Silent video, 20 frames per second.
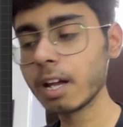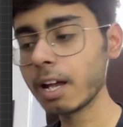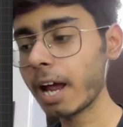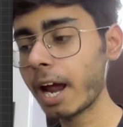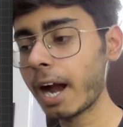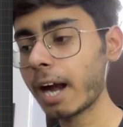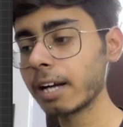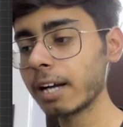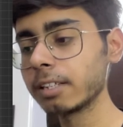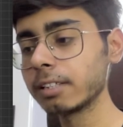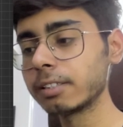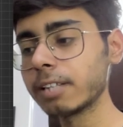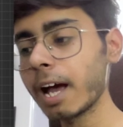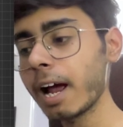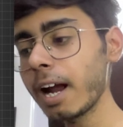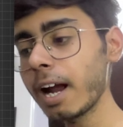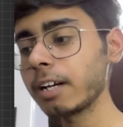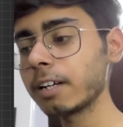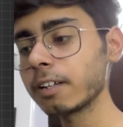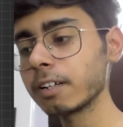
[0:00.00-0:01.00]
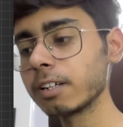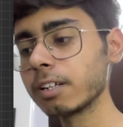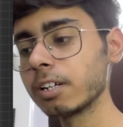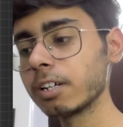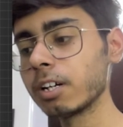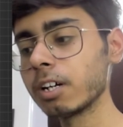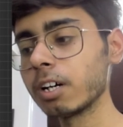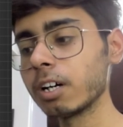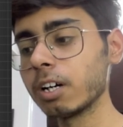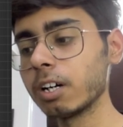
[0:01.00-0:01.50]
and that
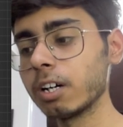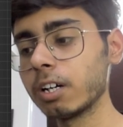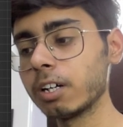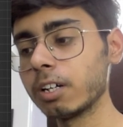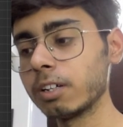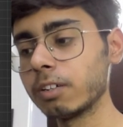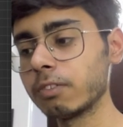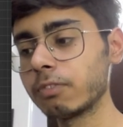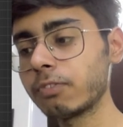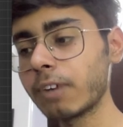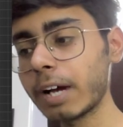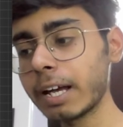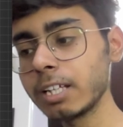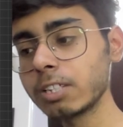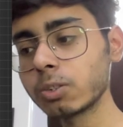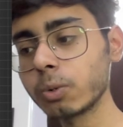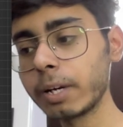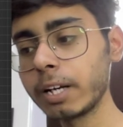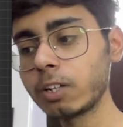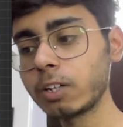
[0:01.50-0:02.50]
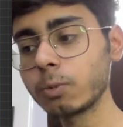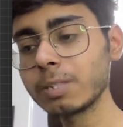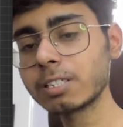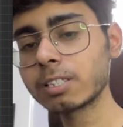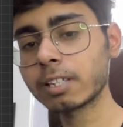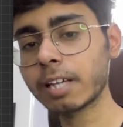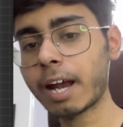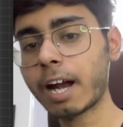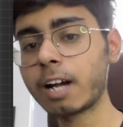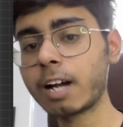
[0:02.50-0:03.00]
file is going to be
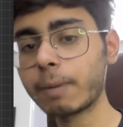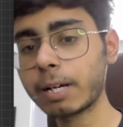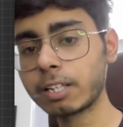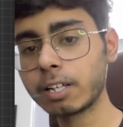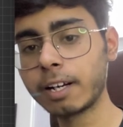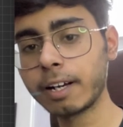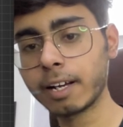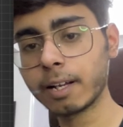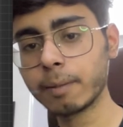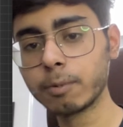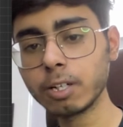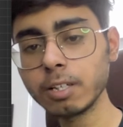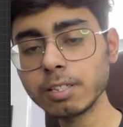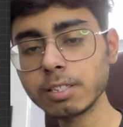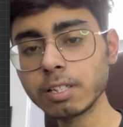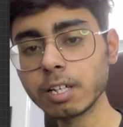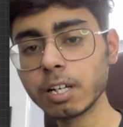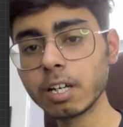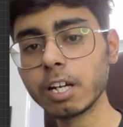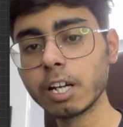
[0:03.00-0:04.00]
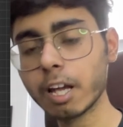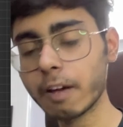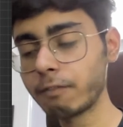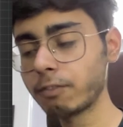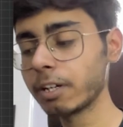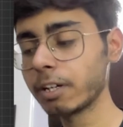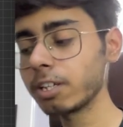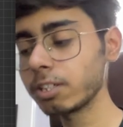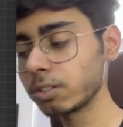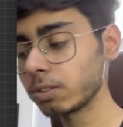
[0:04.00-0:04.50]
scanned by the AWS. If
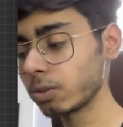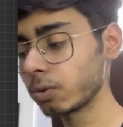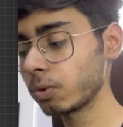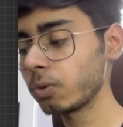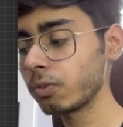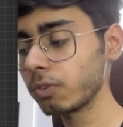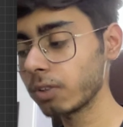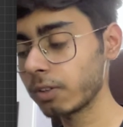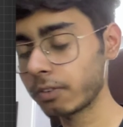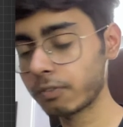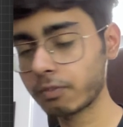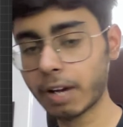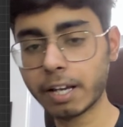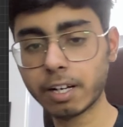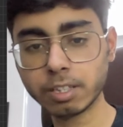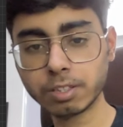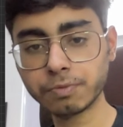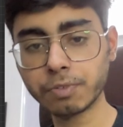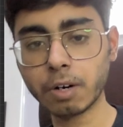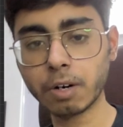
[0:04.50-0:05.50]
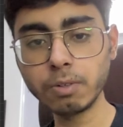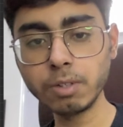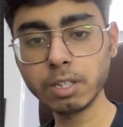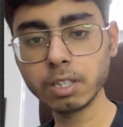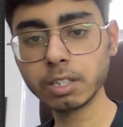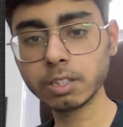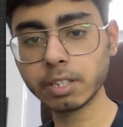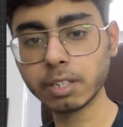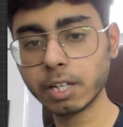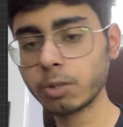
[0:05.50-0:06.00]
there is no virus found,
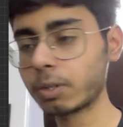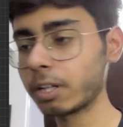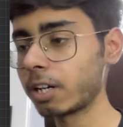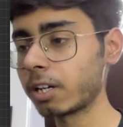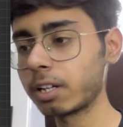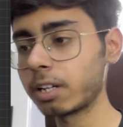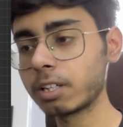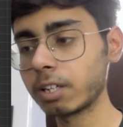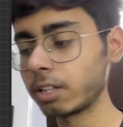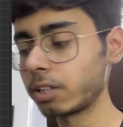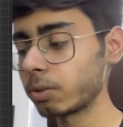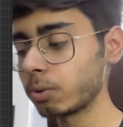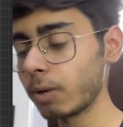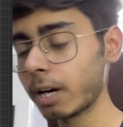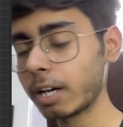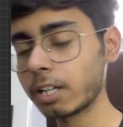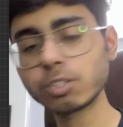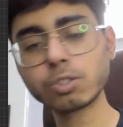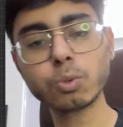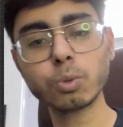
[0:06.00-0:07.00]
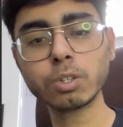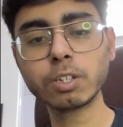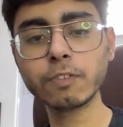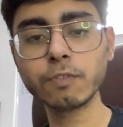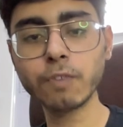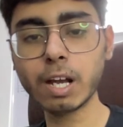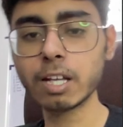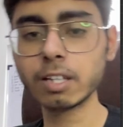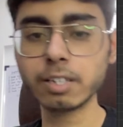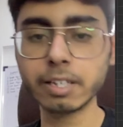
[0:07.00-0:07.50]
then you can return true and store the
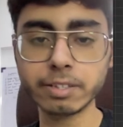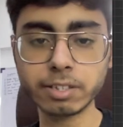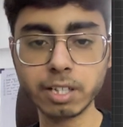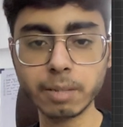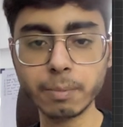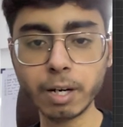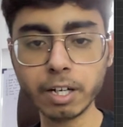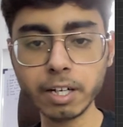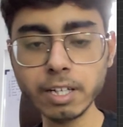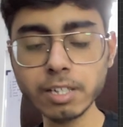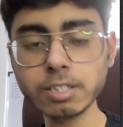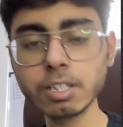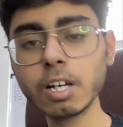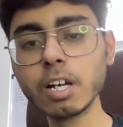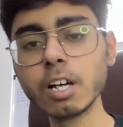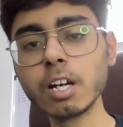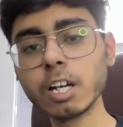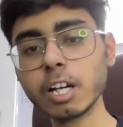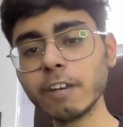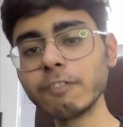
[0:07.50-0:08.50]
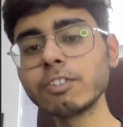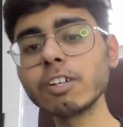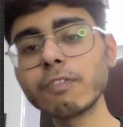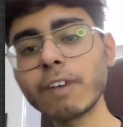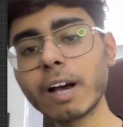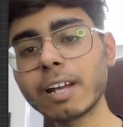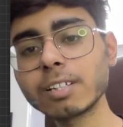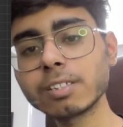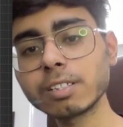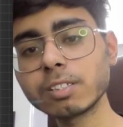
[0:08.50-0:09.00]
file in the S3 buckets. If the
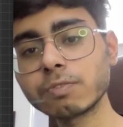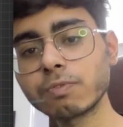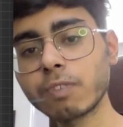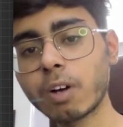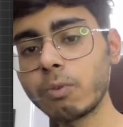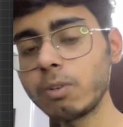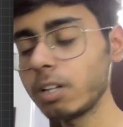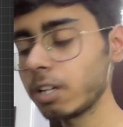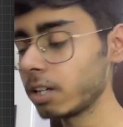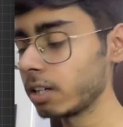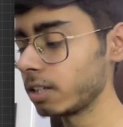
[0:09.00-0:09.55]
virus is found,